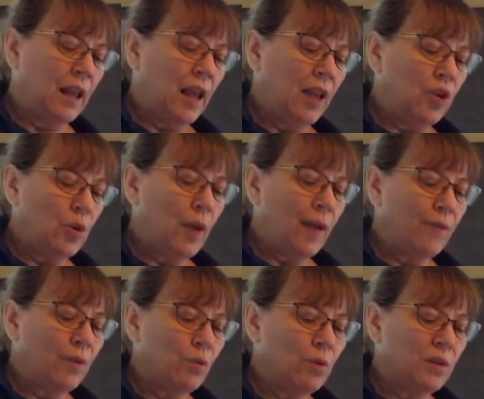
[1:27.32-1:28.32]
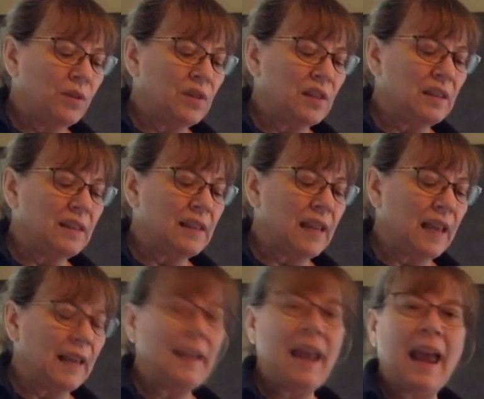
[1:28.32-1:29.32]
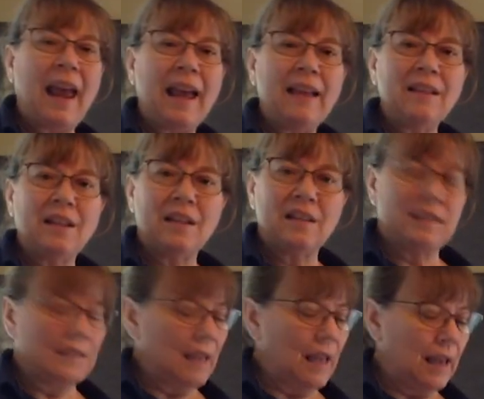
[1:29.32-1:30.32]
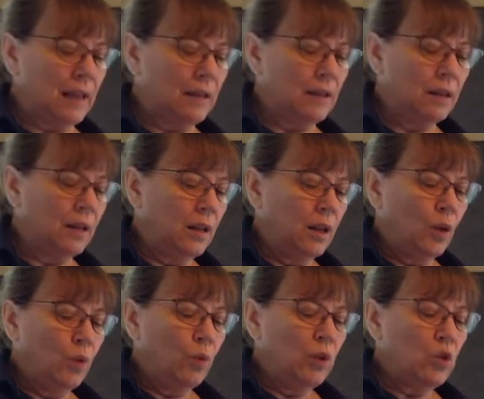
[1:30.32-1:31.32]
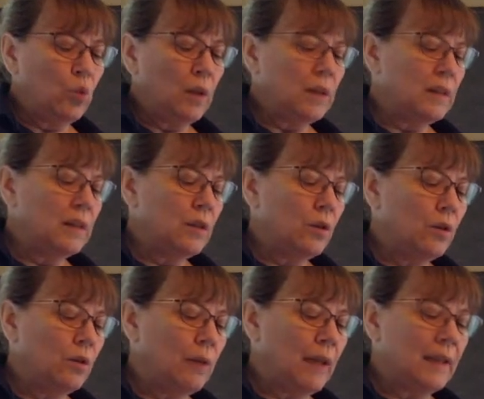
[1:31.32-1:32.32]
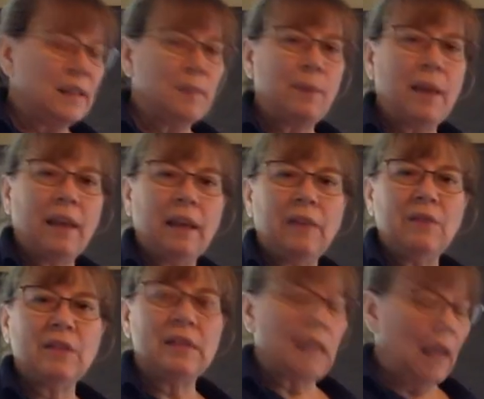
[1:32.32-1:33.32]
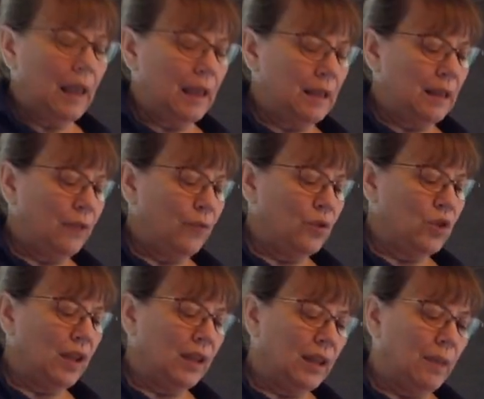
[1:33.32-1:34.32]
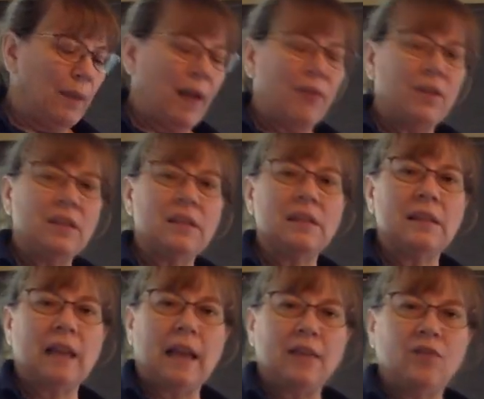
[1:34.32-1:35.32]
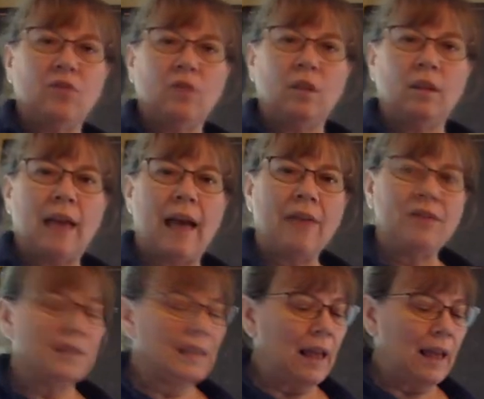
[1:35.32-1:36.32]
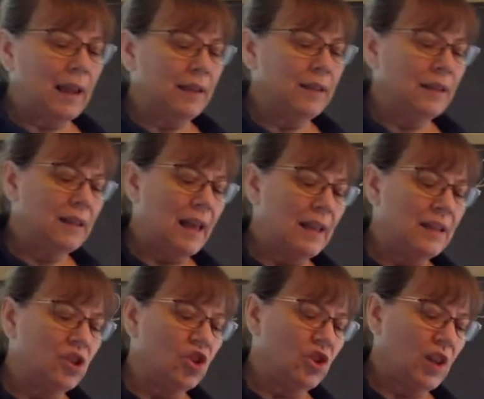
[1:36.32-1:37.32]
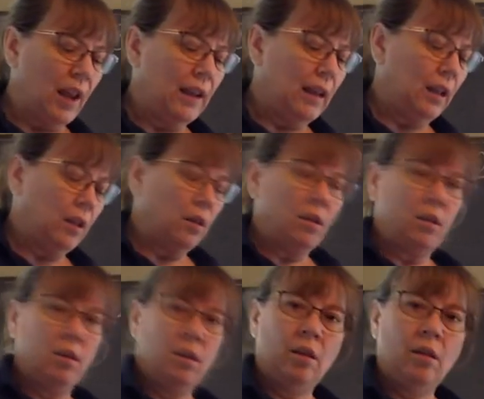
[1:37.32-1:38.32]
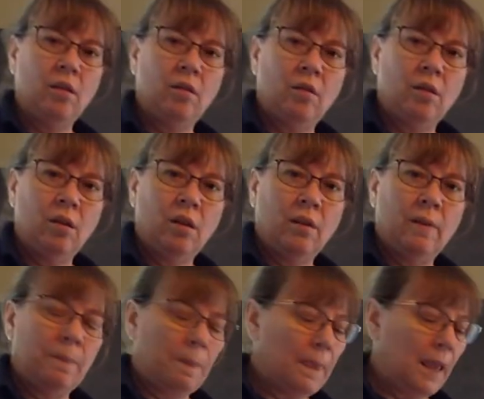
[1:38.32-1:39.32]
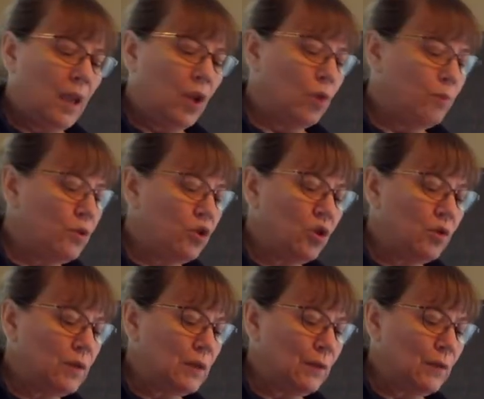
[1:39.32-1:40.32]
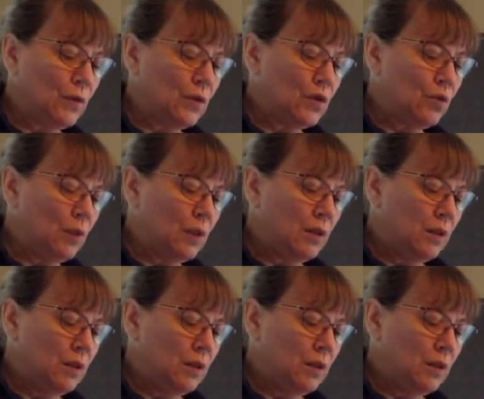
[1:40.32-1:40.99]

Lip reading: And you have the words sun and sun. Which one is the correct spelling of sun if we're talking about the sun outside that is shining? I hope you chose the first one.